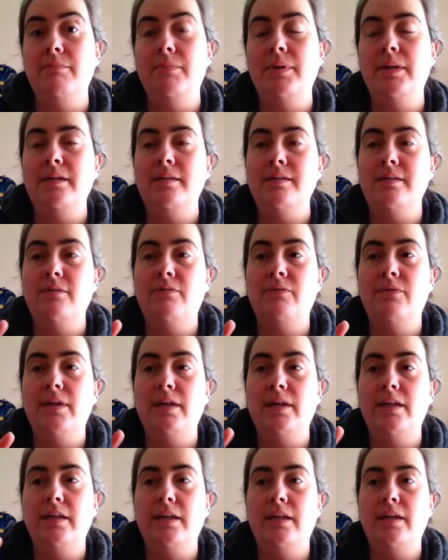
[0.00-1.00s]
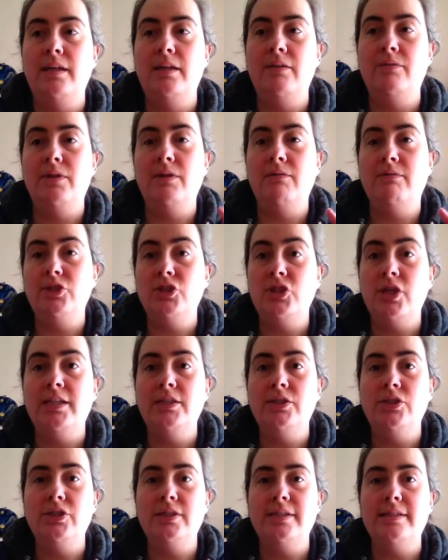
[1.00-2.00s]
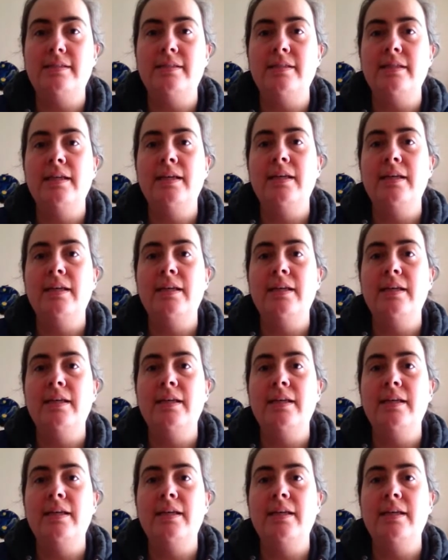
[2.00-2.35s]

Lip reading: because if there are changes,